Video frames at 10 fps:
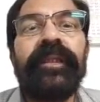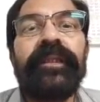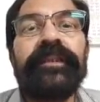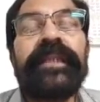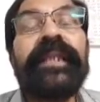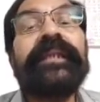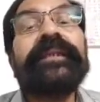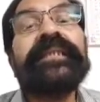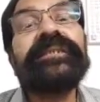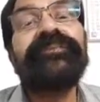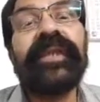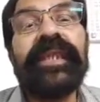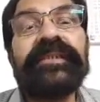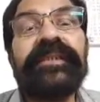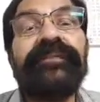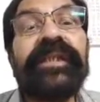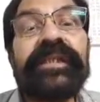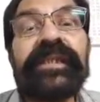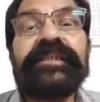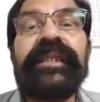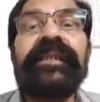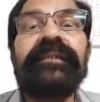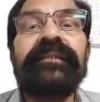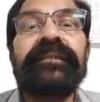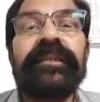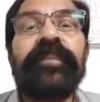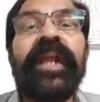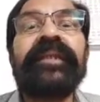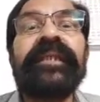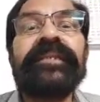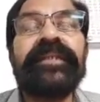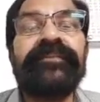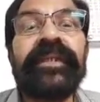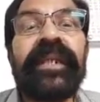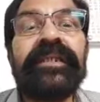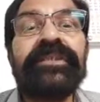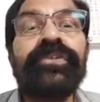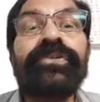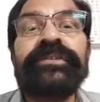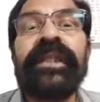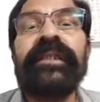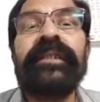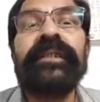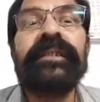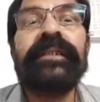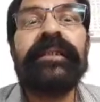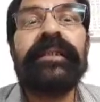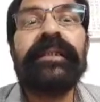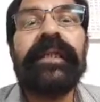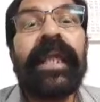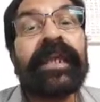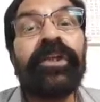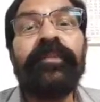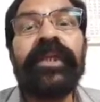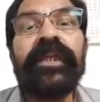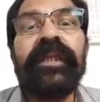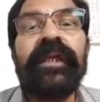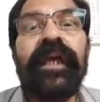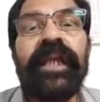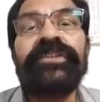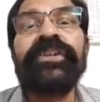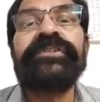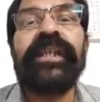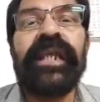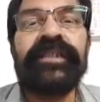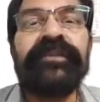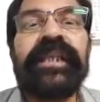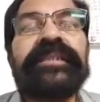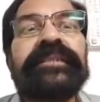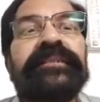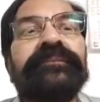Then intensification of interest in the practice of adult social, economic and sexual activities.